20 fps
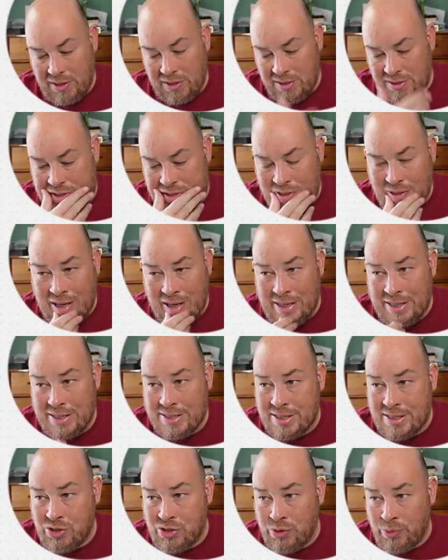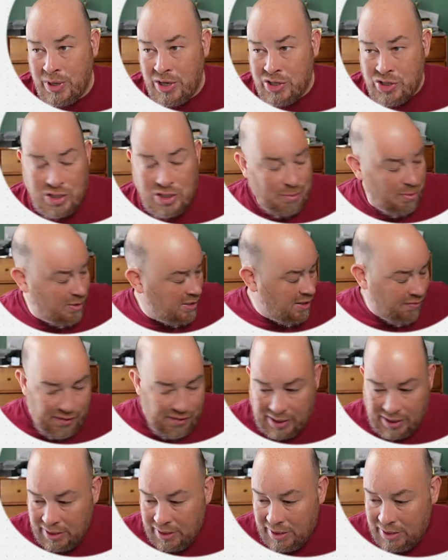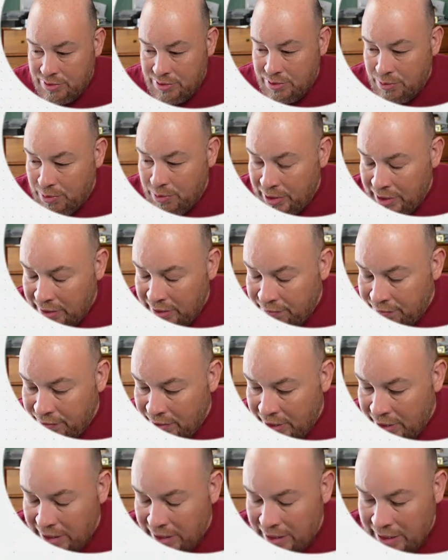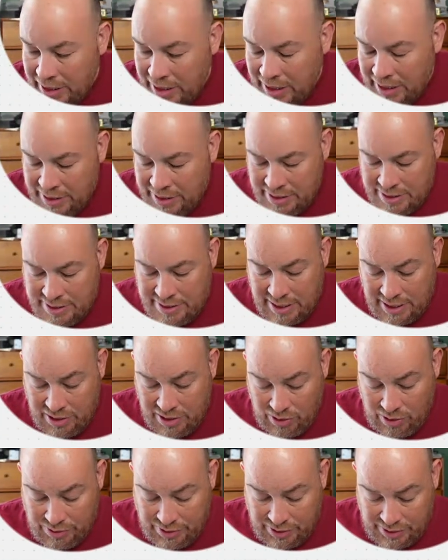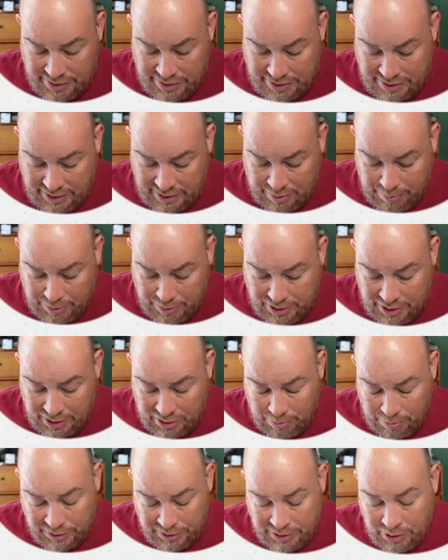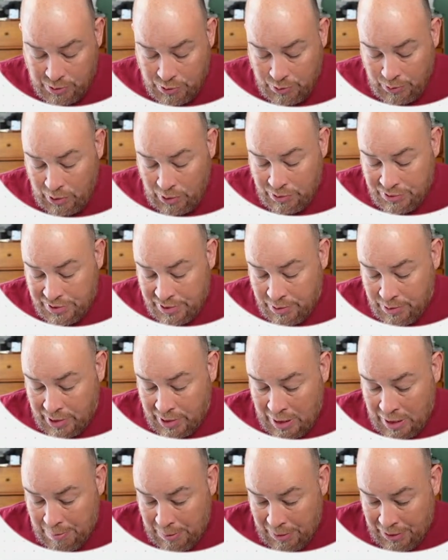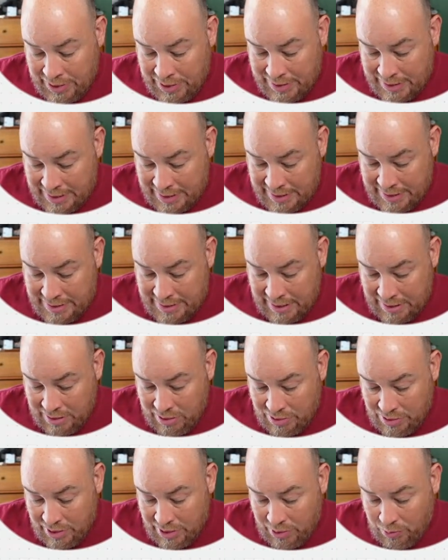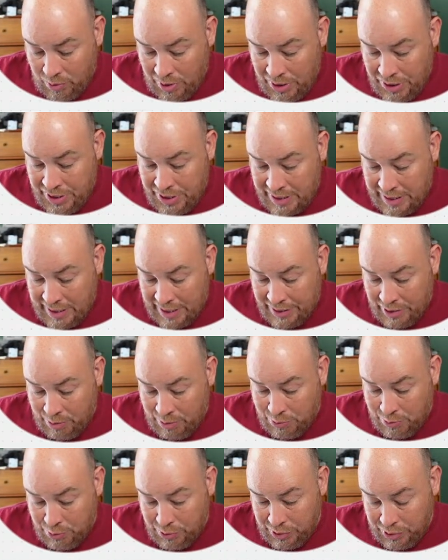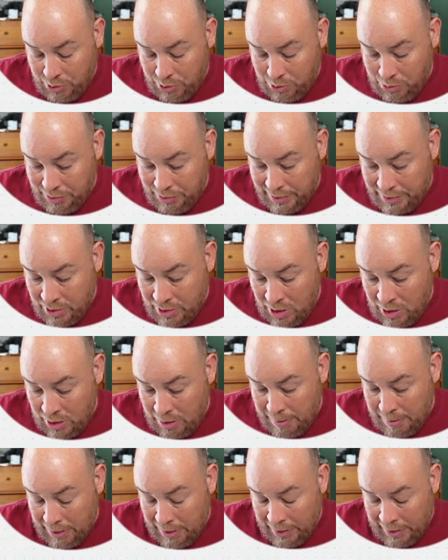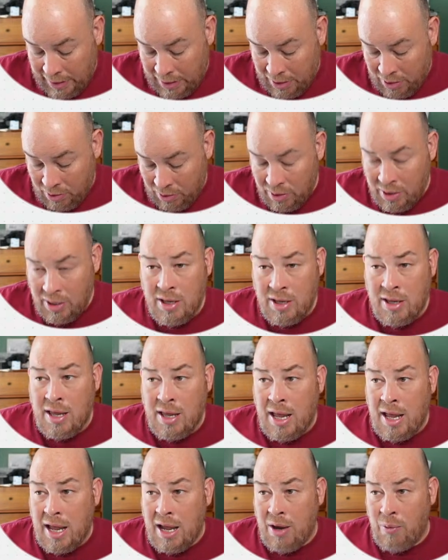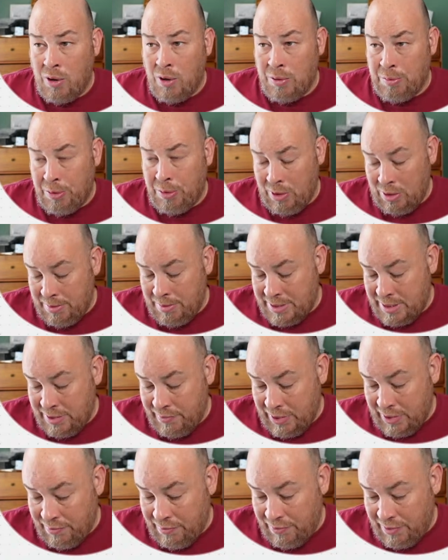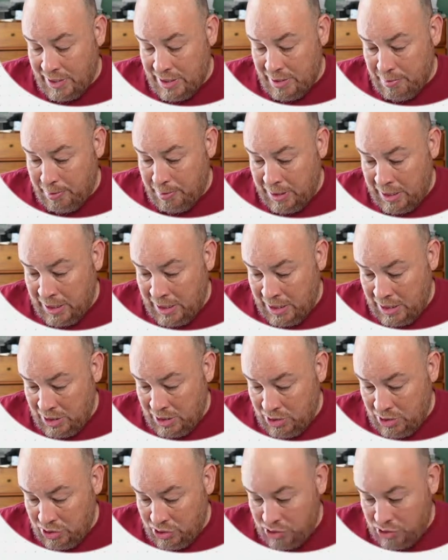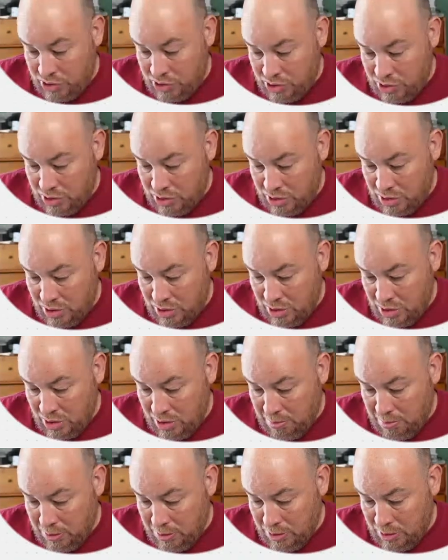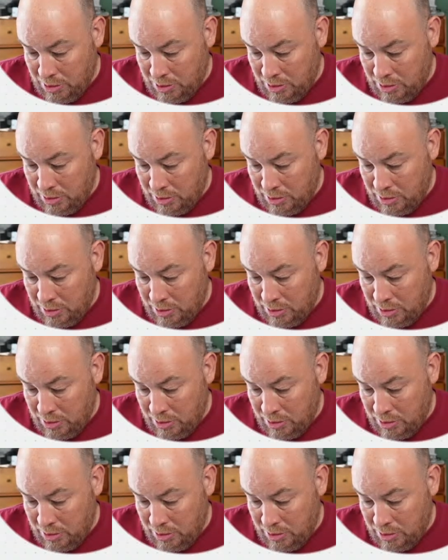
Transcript: So you'll get in a situation. Let me see if I can. Is there one I can find? I didn't take notes on this thing in particular, but there was. So there were a couple of things I did take notes on. One thing that I thought was really cool was they talk about how at one point. Let me see if I can find the page number.